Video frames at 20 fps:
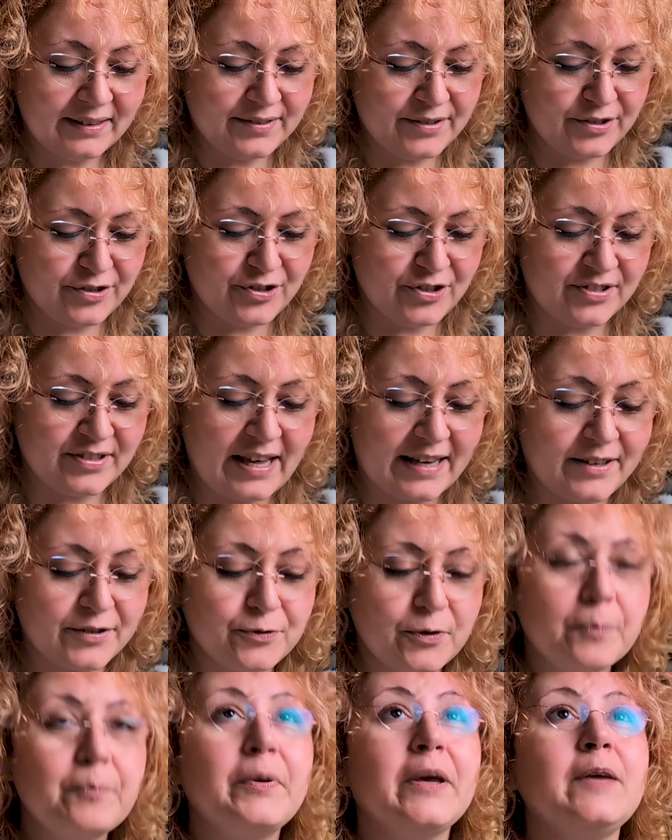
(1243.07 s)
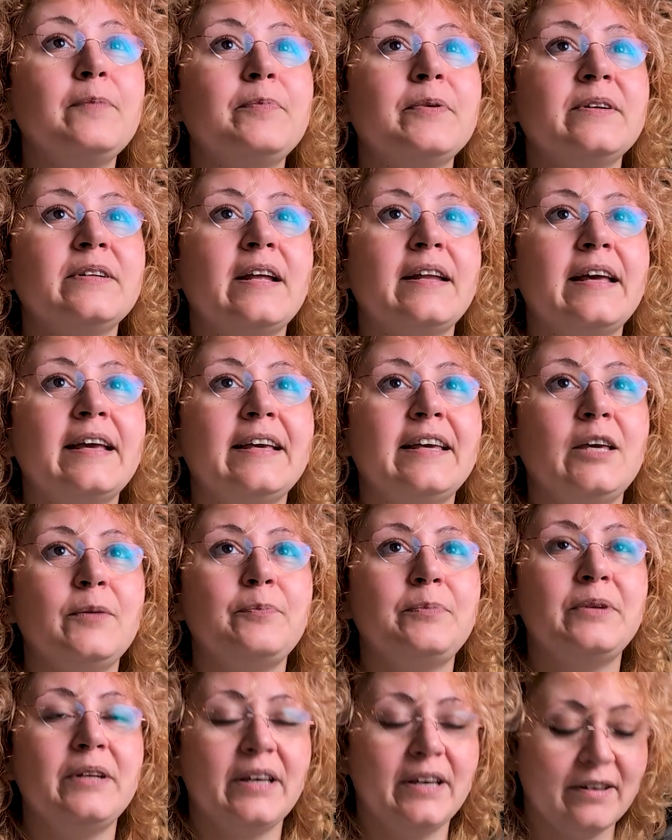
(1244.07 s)
This is just extra paper that I
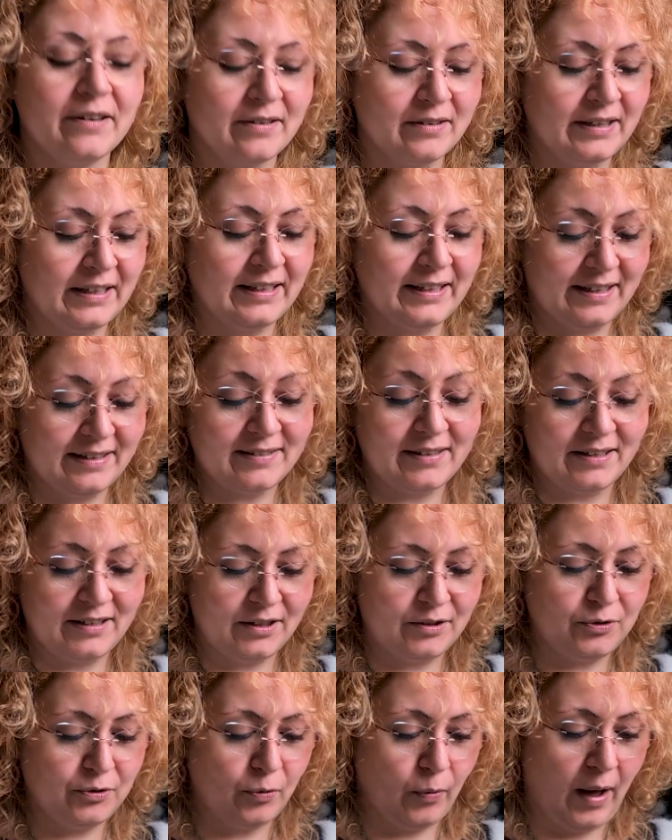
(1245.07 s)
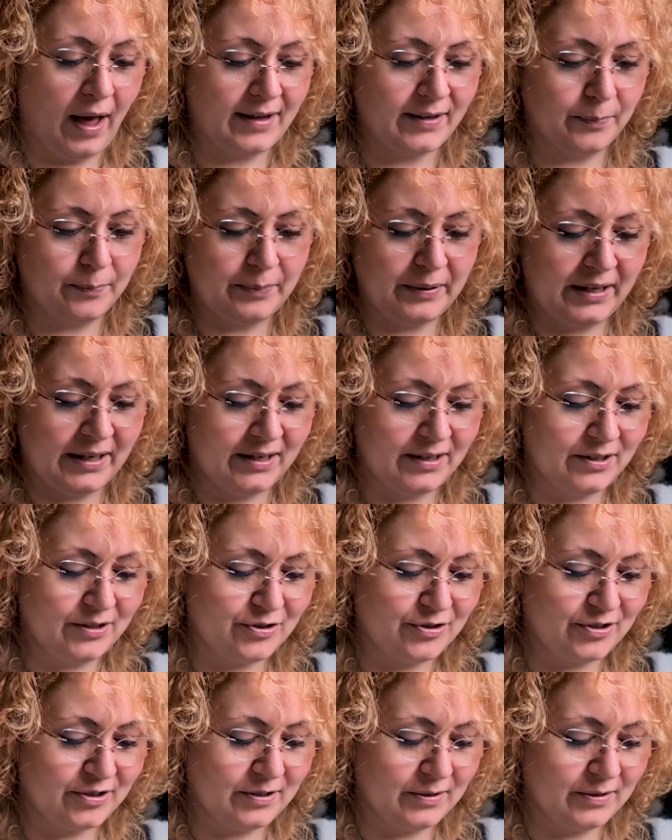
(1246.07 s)
keep there in case I need to add a page.